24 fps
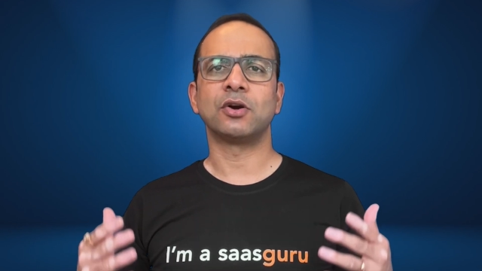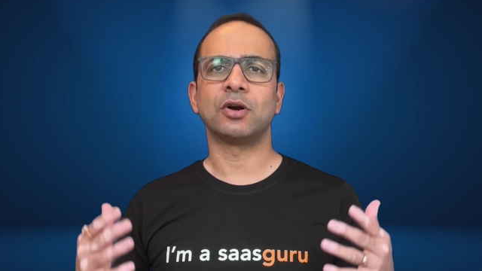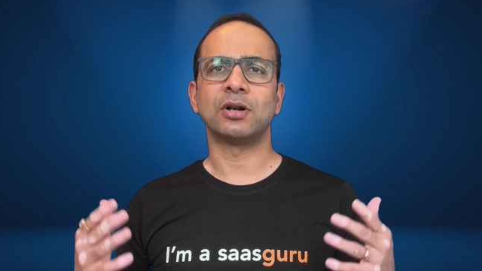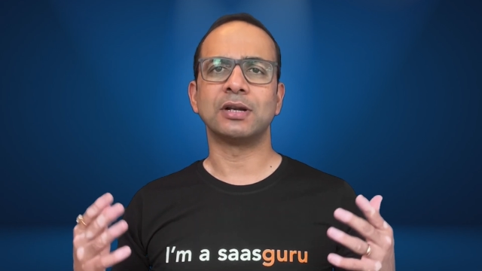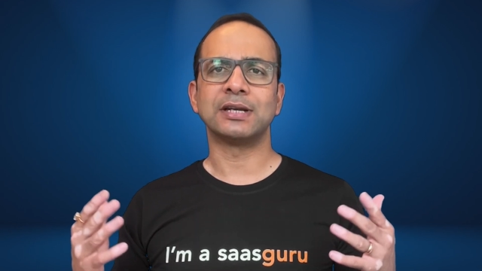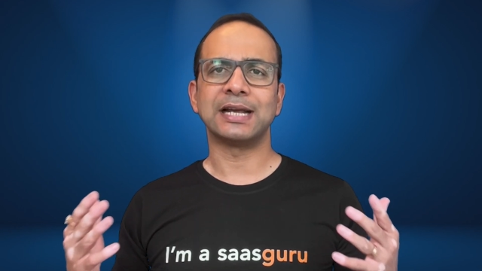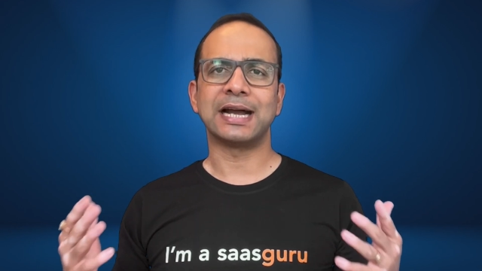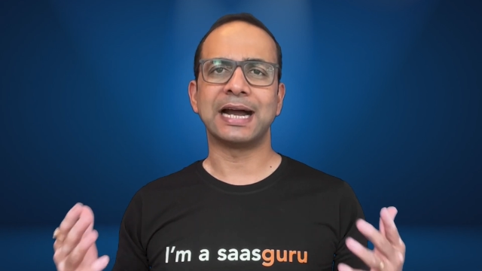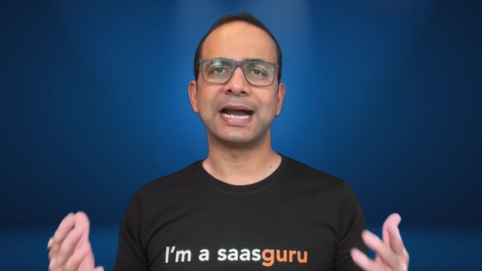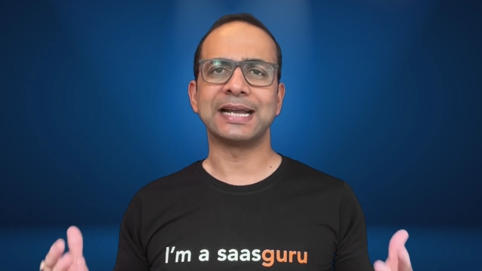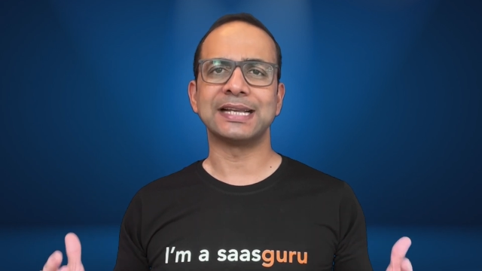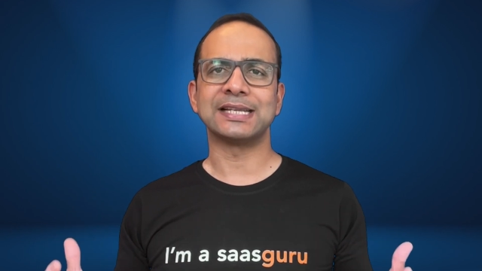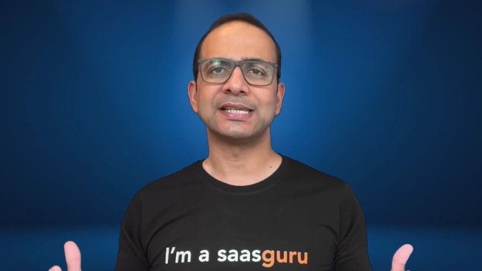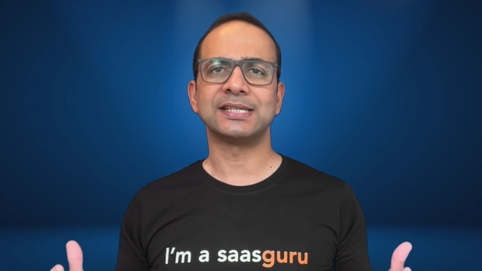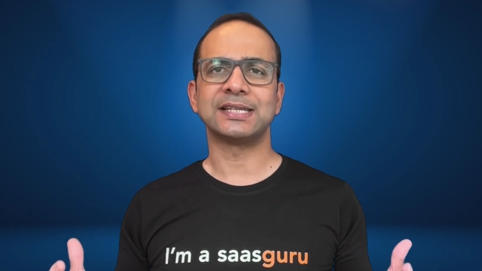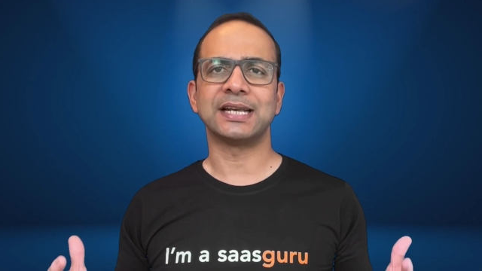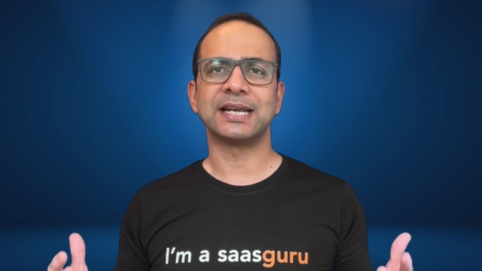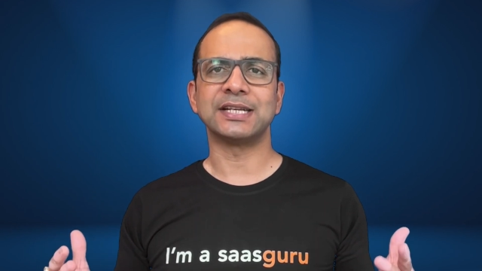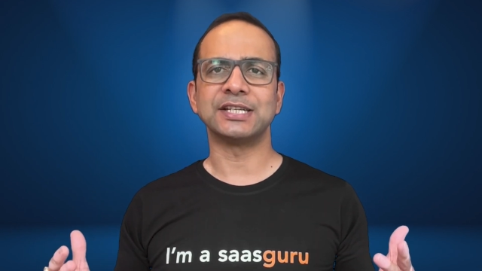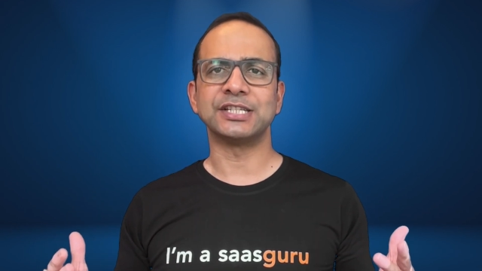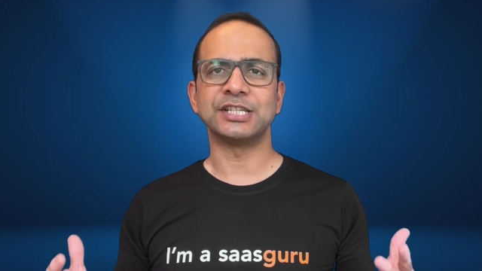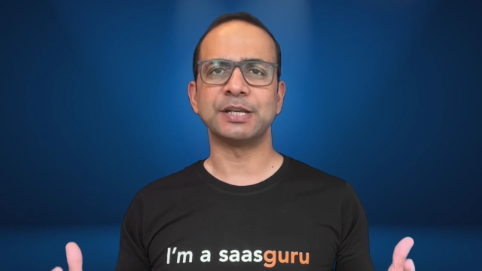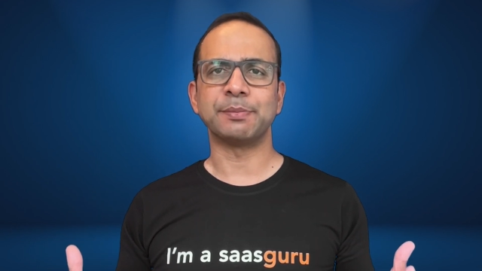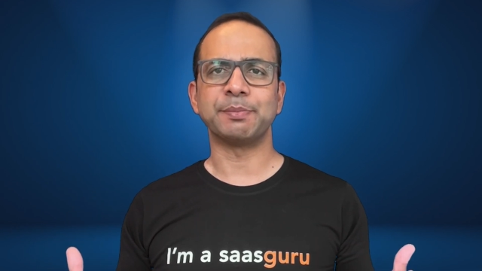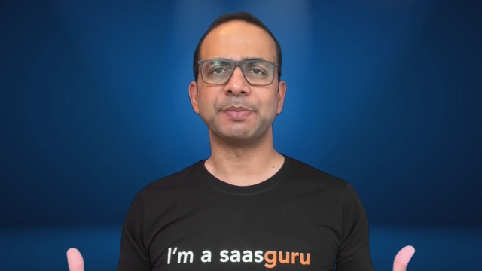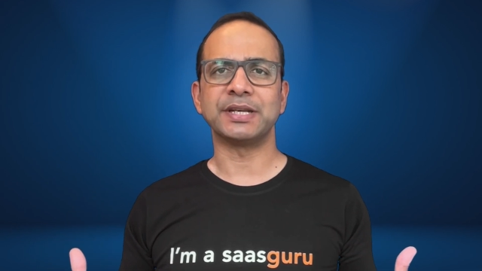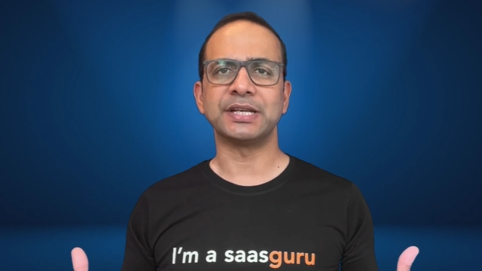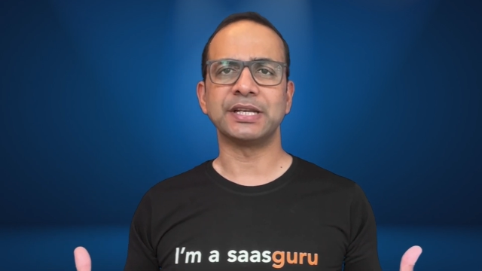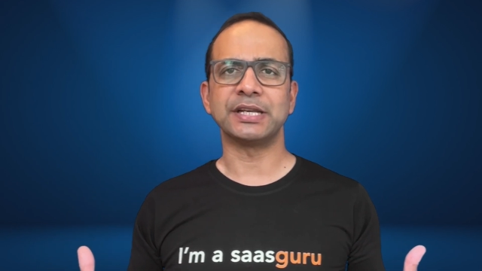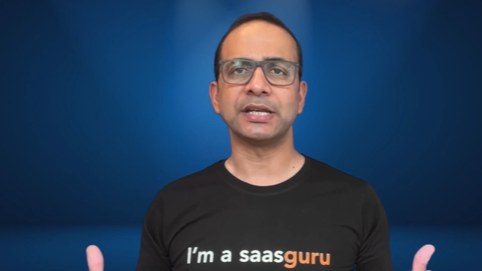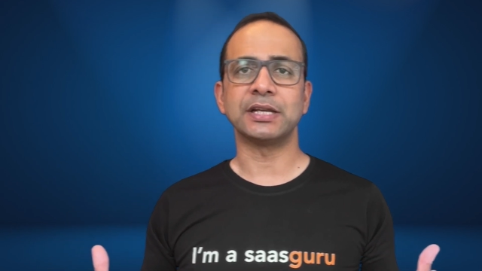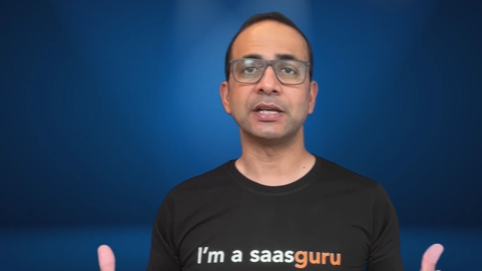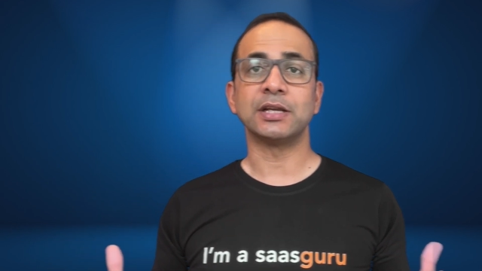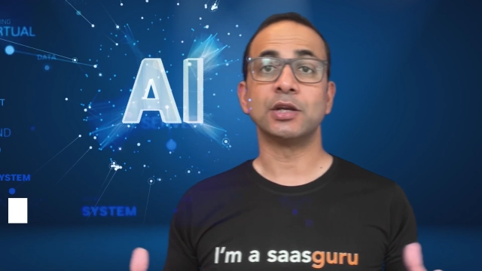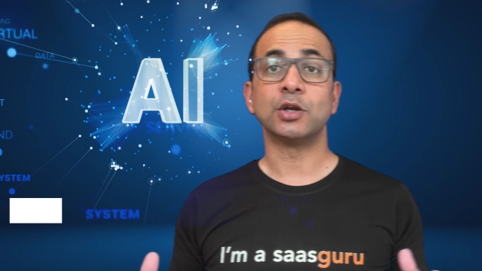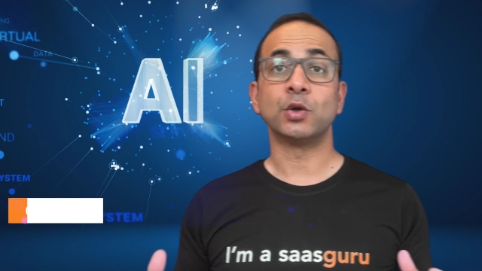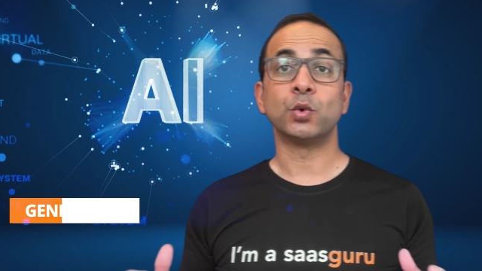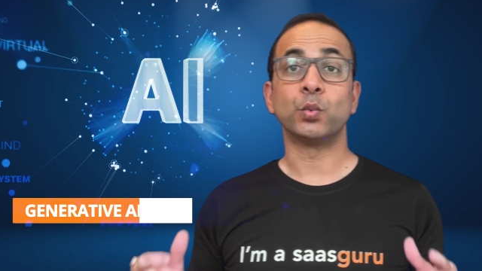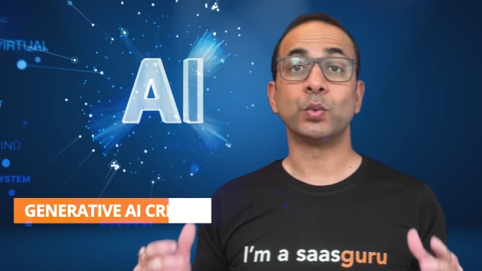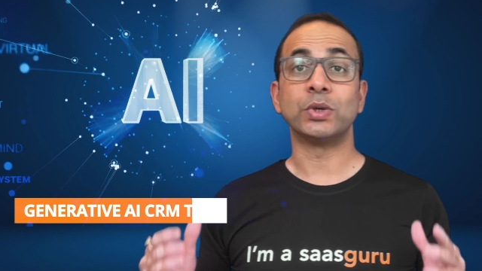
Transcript: called Einstein GPT,